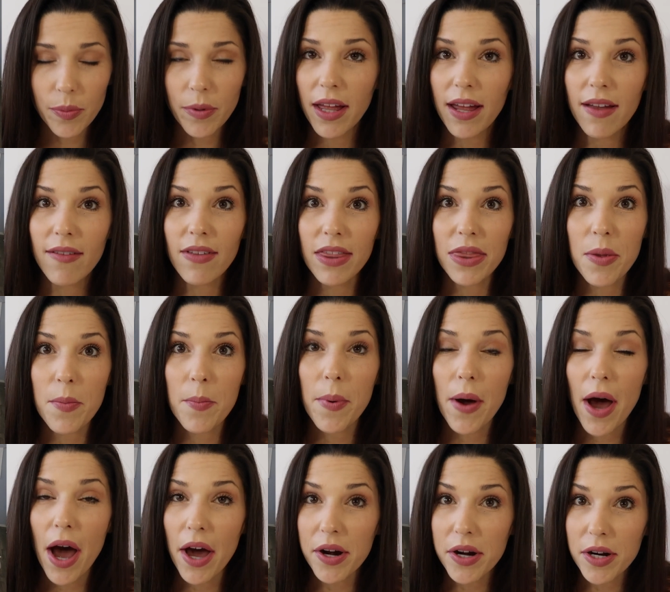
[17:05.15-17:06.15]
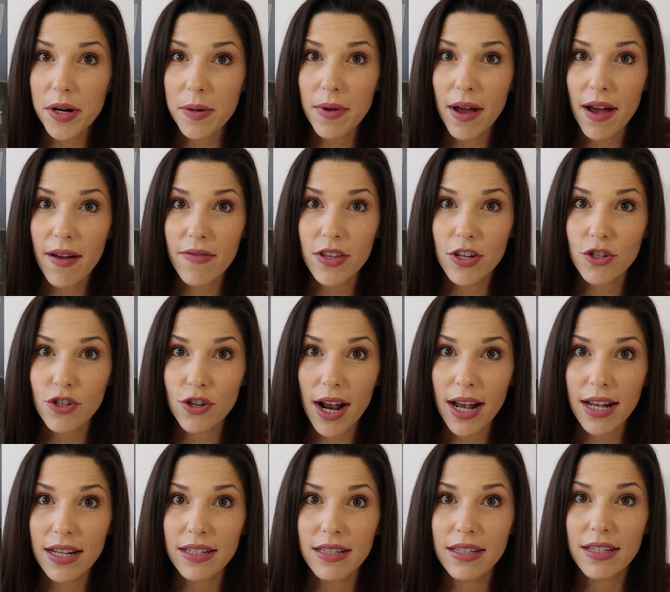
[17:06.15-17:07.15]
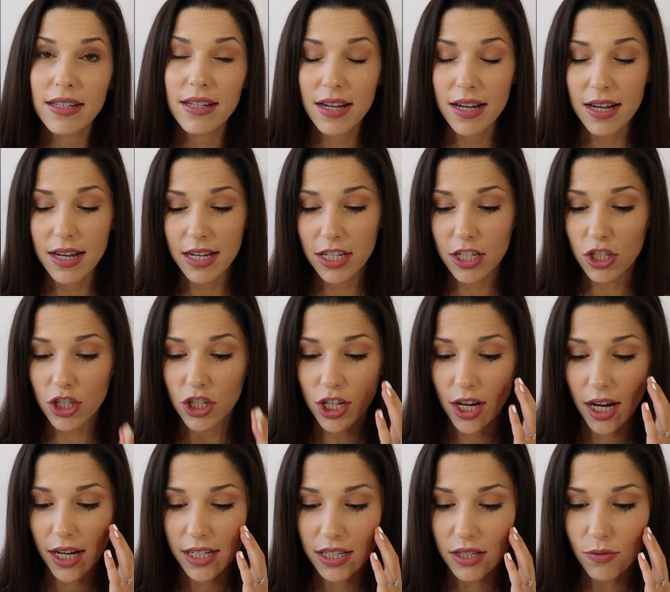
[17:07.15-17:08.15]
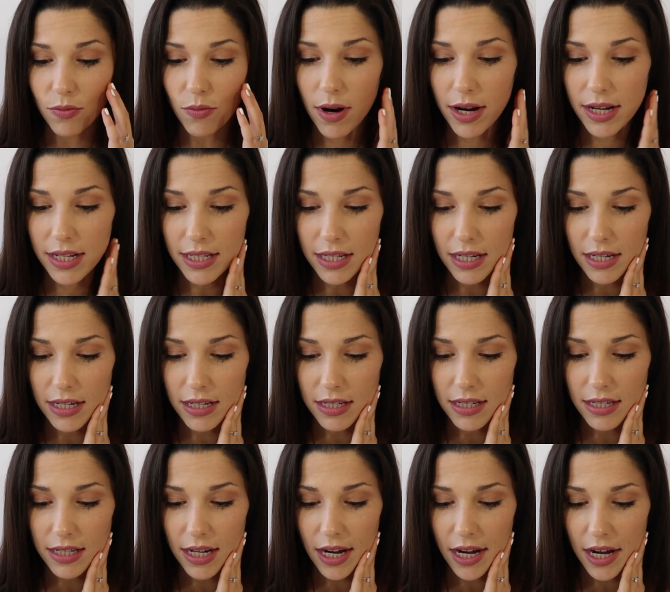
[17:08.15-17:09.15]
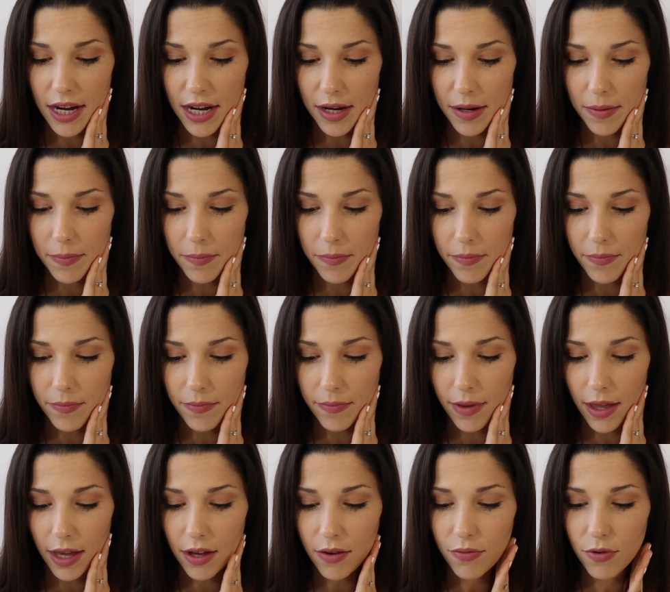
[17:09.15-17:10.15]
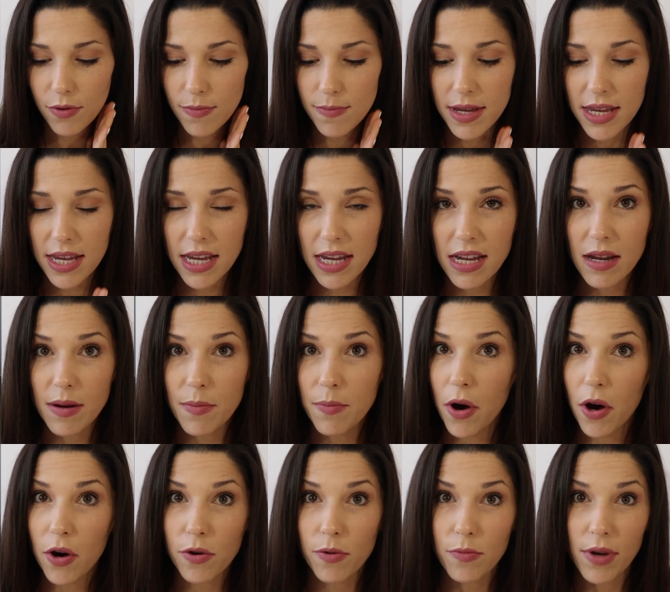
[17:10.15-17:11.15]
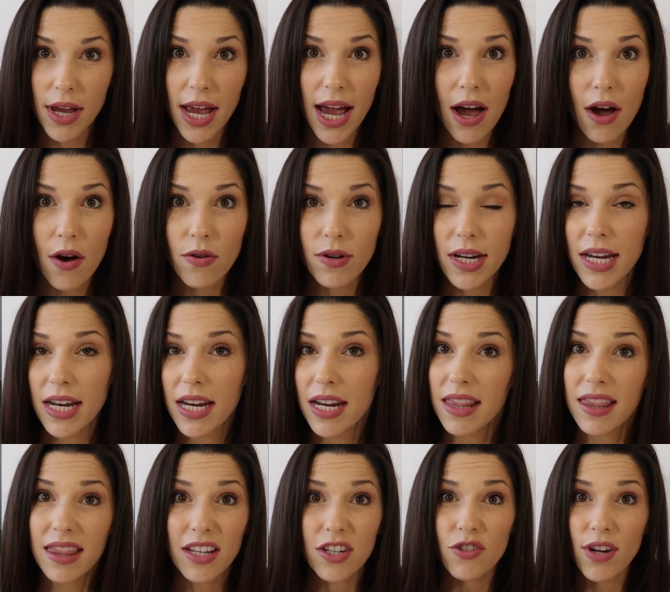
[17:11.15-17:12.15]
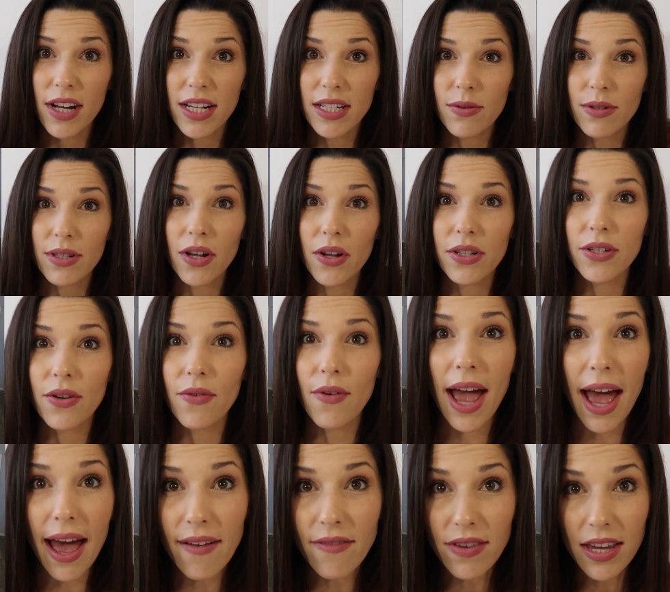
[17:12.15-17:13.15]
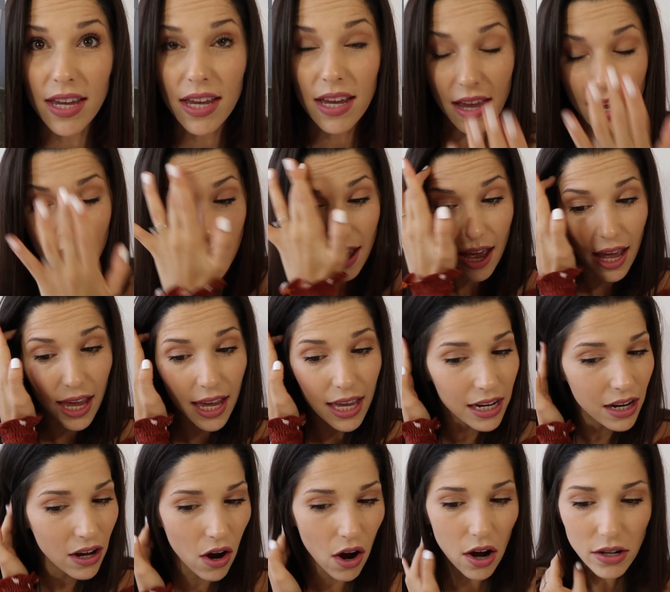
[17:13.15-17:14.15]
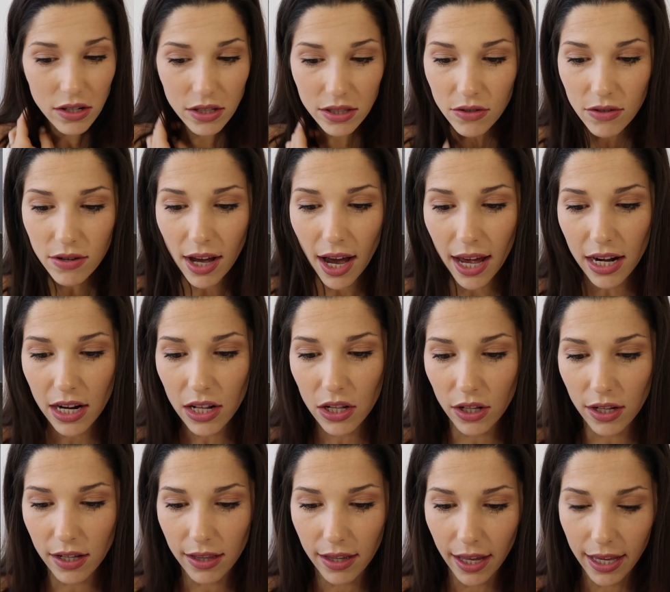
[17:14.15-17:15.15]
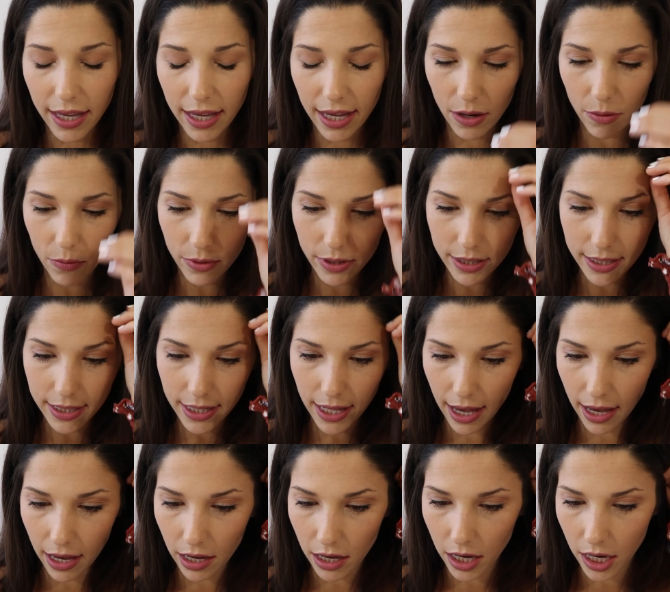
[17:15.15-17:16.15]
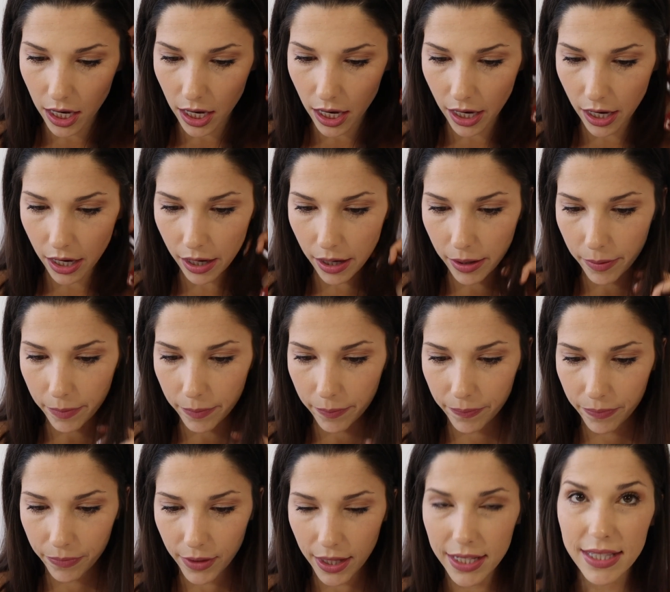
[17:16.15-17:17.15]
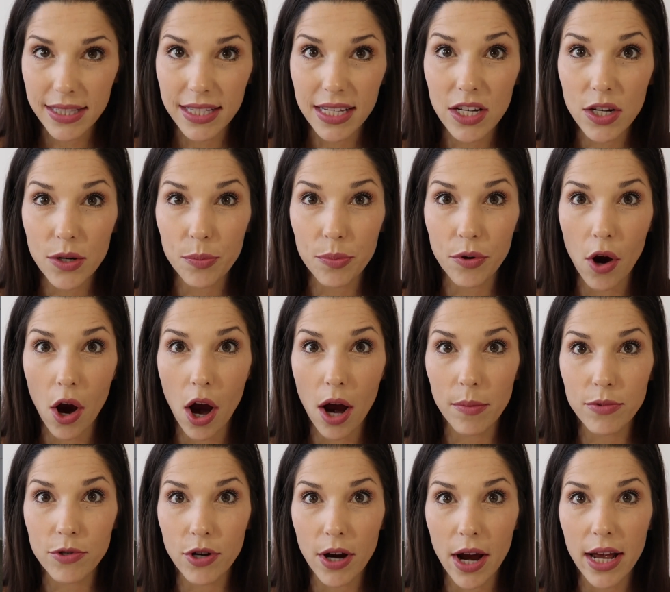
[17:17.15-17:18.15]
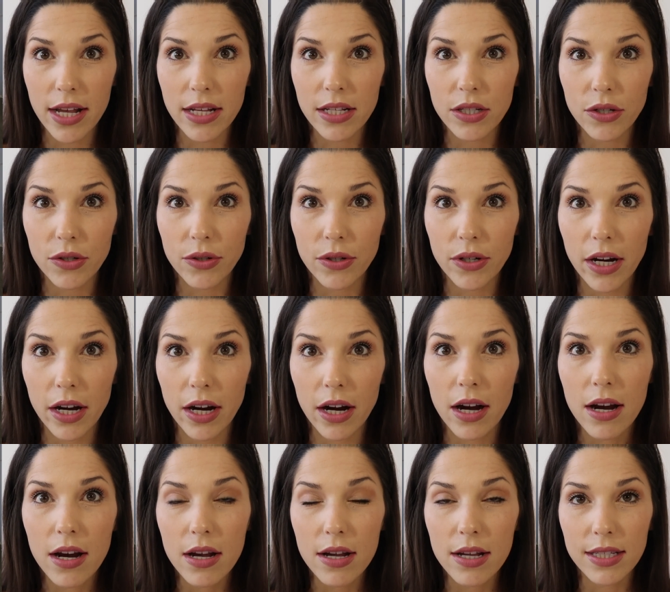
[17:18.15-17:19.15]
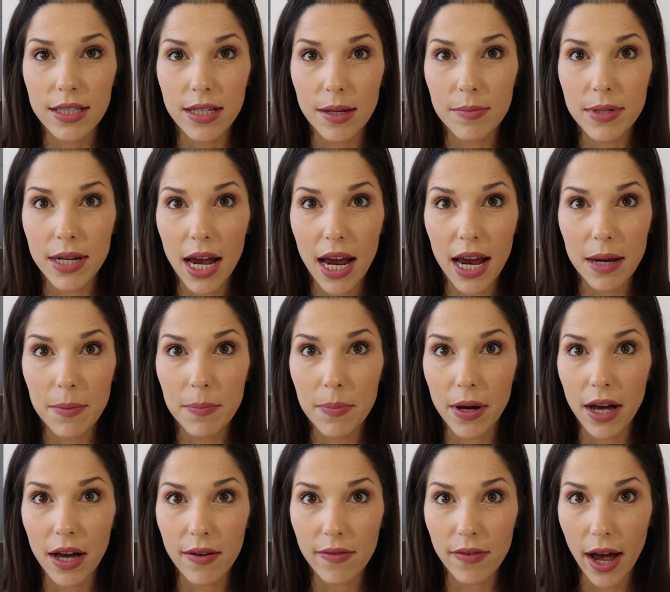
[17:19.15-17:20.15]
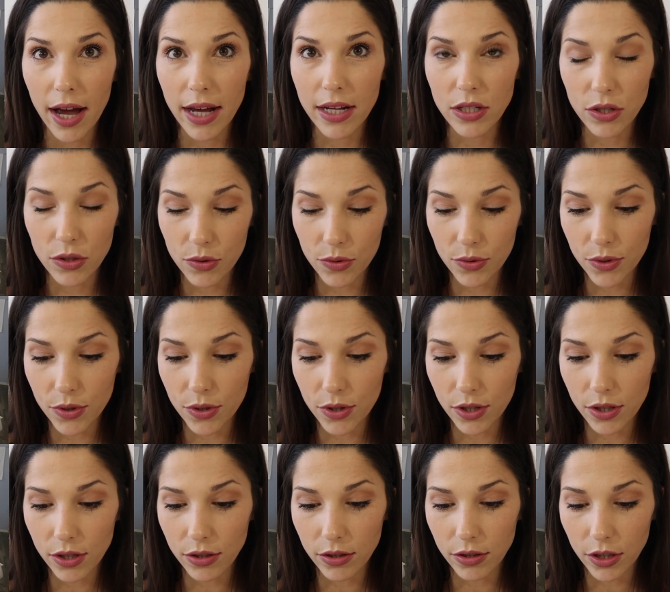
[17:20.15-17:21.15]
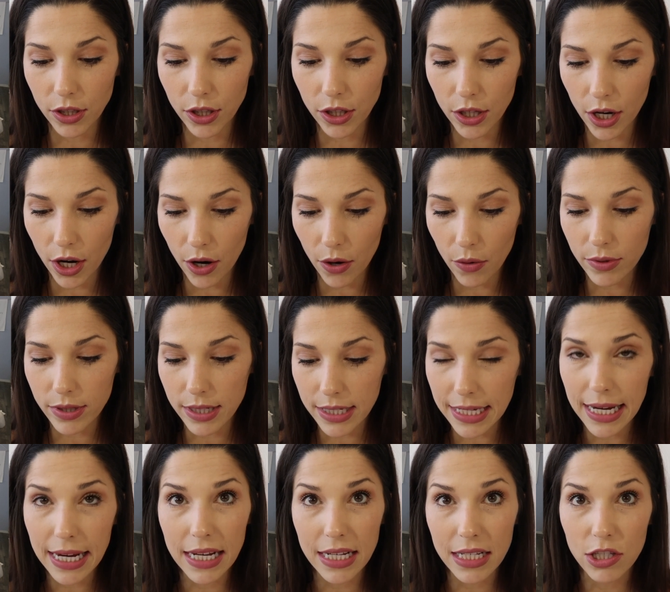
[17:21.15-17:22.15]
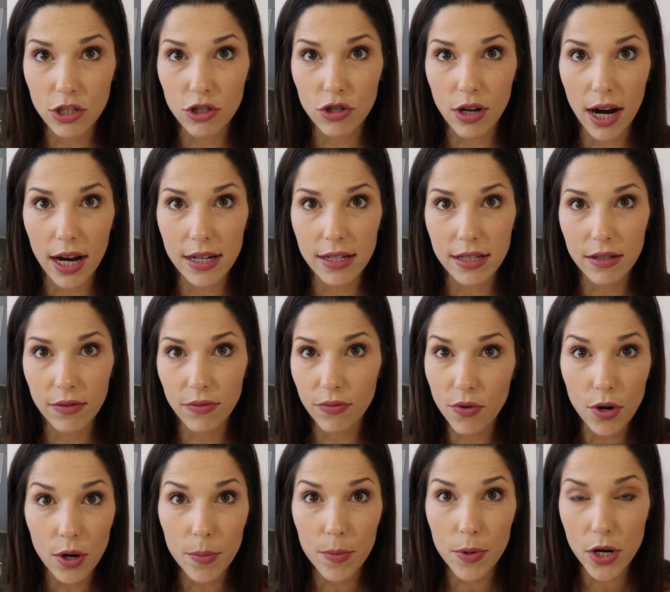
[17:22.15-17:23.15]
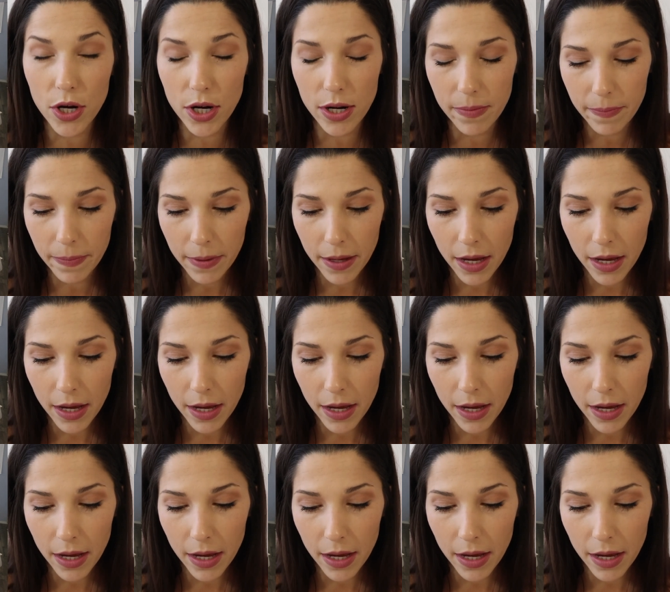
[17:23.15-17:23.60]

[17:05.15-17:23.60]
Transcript: believe that the bottom of the dress just wasn't like for me in ballroom gown, and the dress was also heavy, and it also kind of looked like it was like a senior prom dress or some type of high school, you know, dance dress, formal.